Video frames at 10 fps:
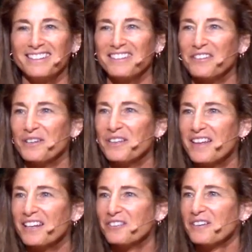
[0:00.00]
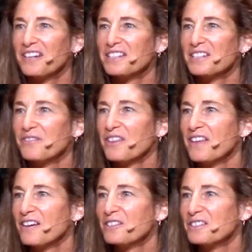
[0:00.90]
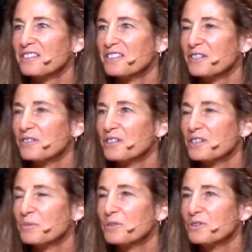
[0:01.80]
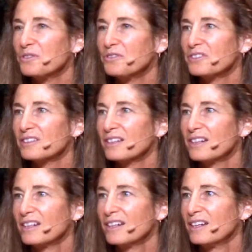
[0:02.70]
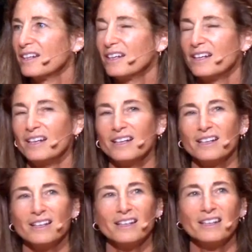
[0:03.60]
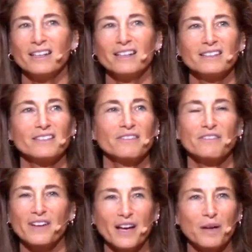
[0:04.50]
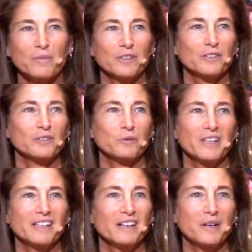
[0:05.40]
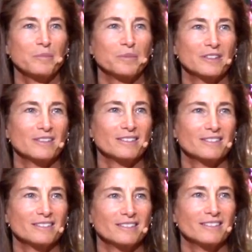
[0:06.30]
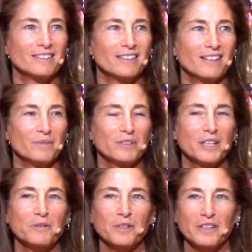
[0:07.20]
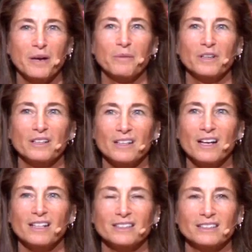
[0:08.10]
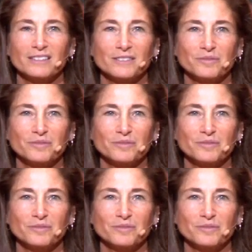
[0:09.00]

you know, in that trance of 1,000 serious moves? It's a fabulous wake up. I play with that one a lot.